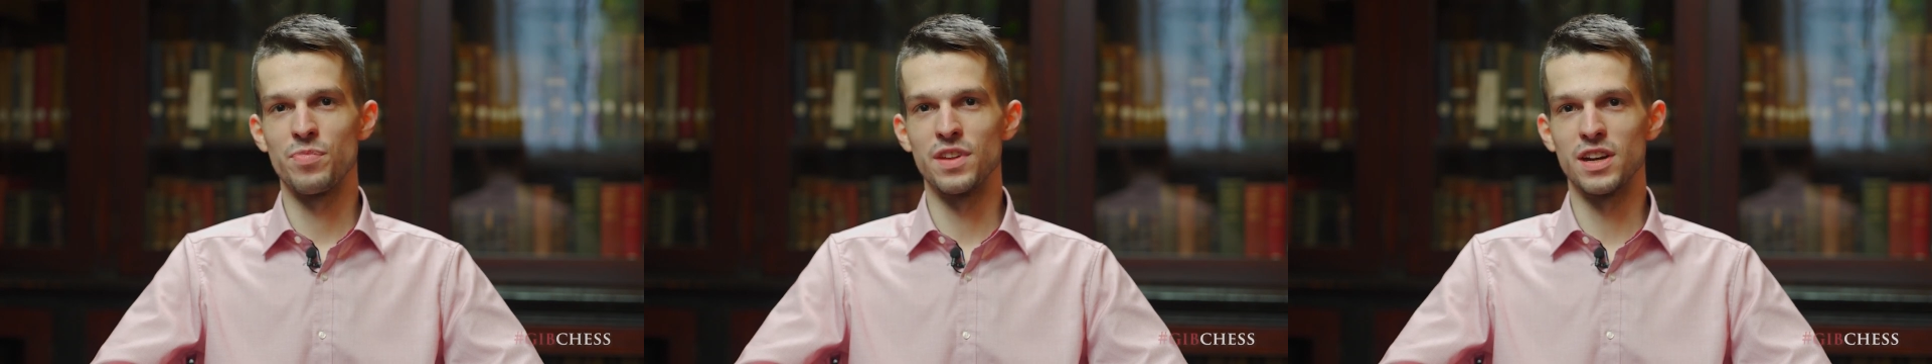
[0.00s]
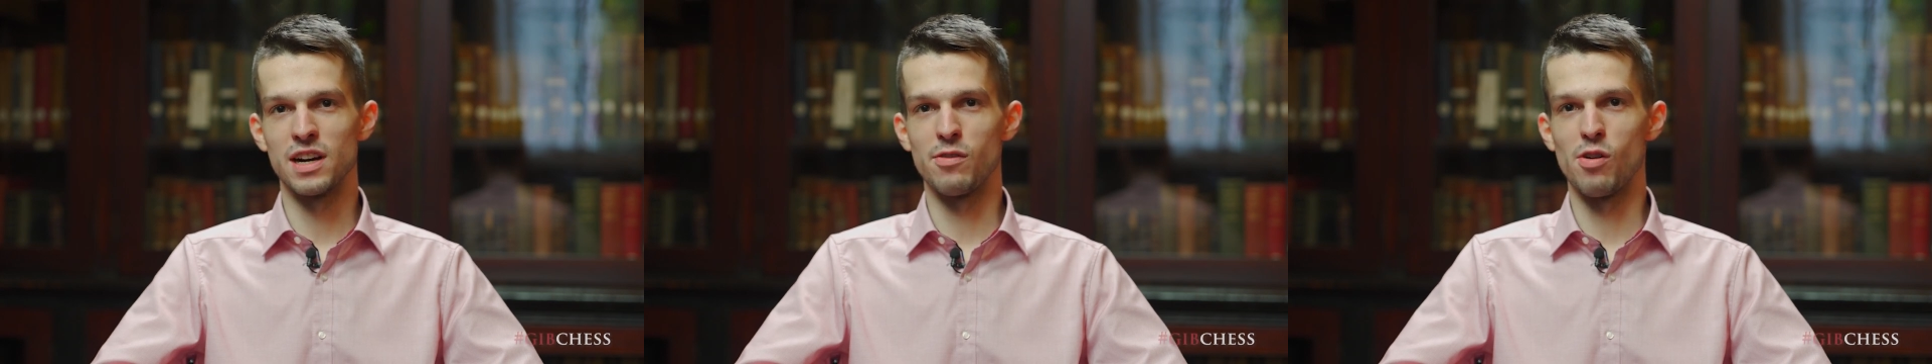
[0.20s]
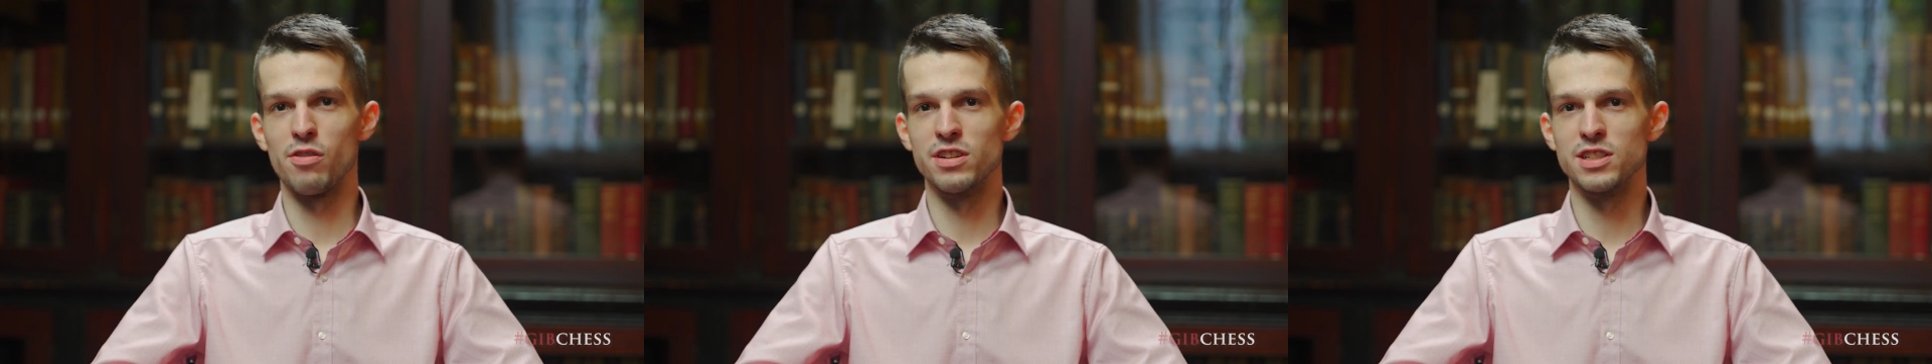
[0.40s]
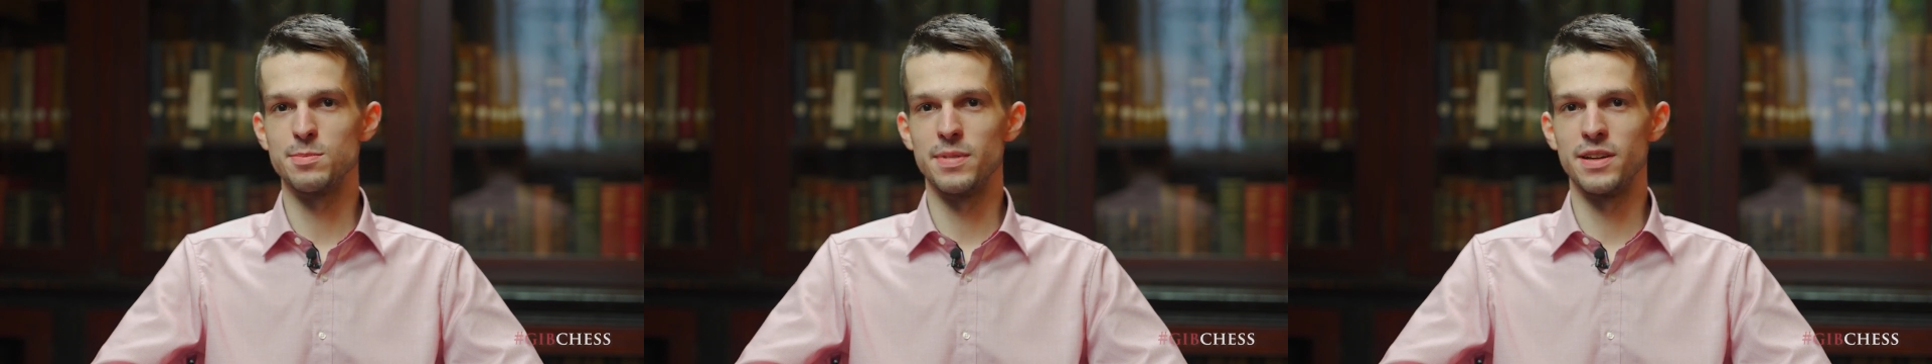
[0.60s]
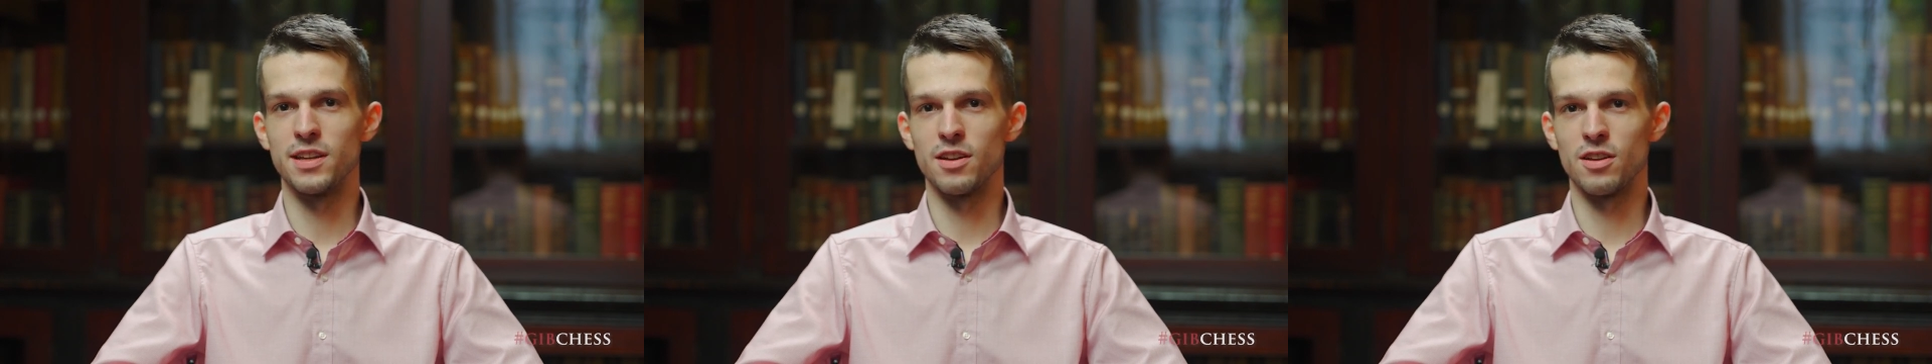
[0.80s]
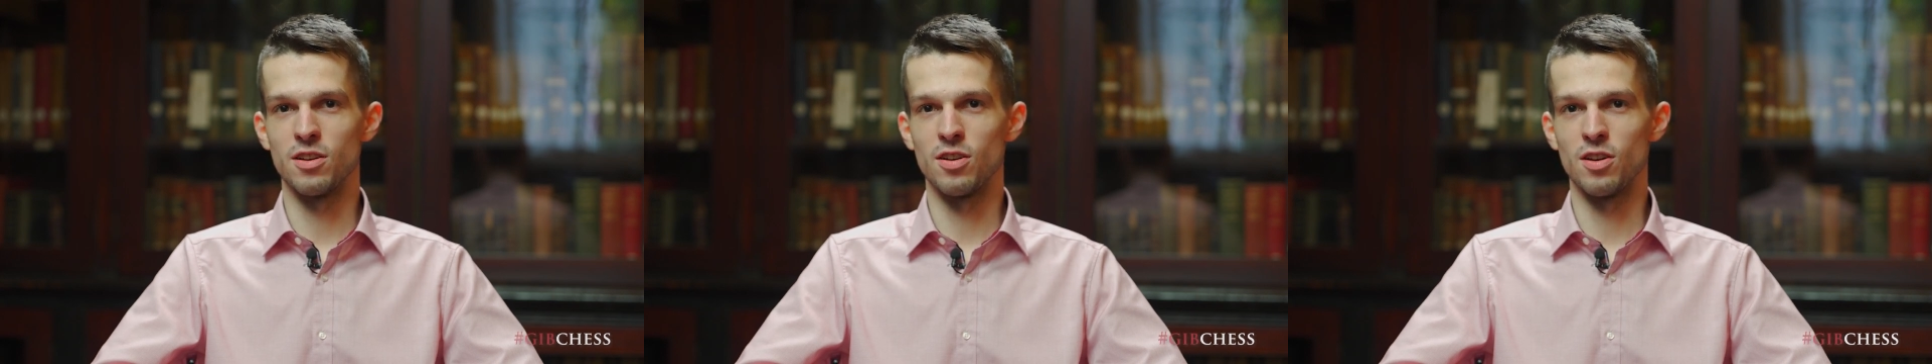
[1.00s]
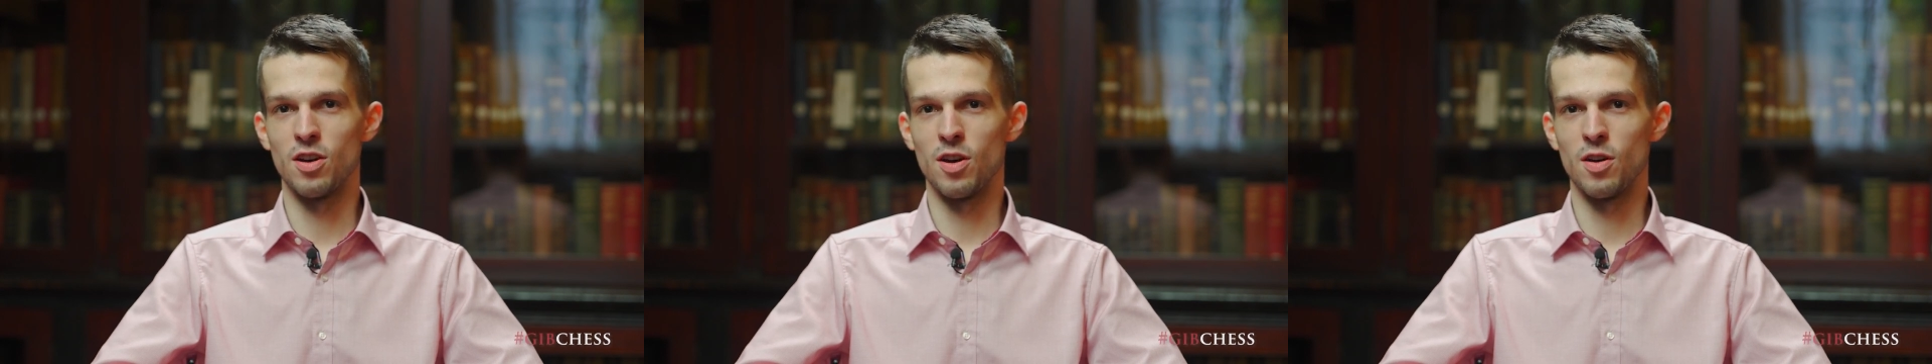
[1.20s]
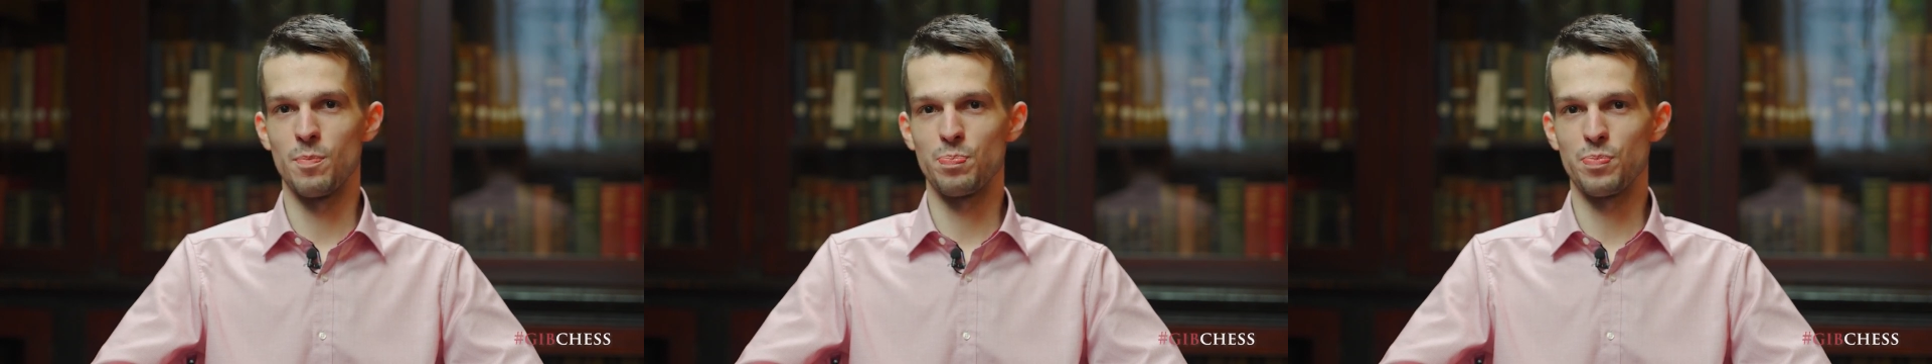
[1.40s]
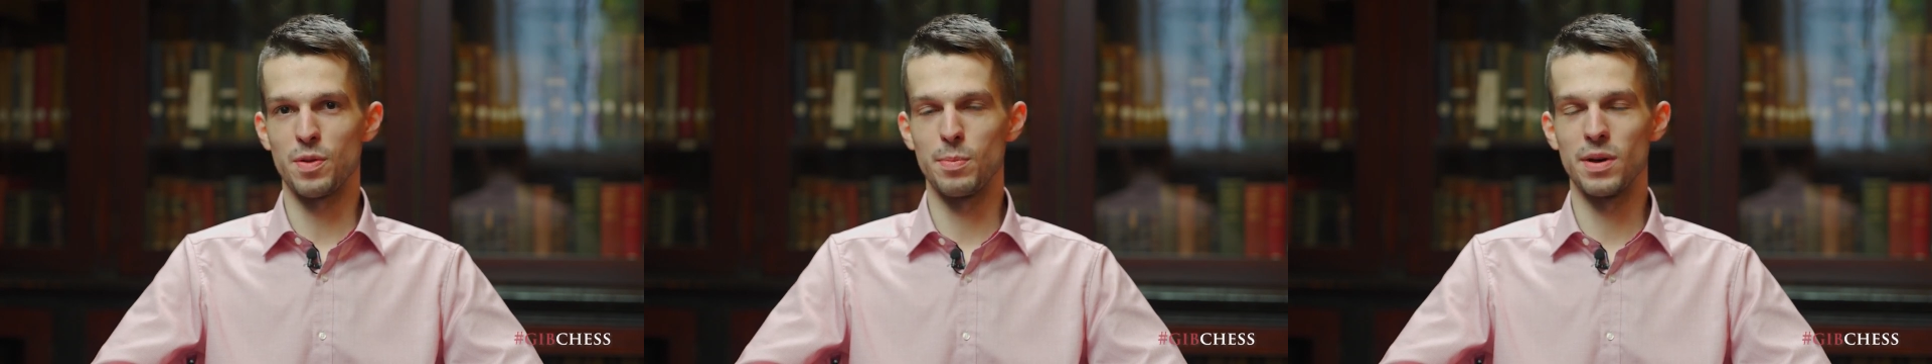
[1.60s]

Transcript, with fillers: there have always been a uh,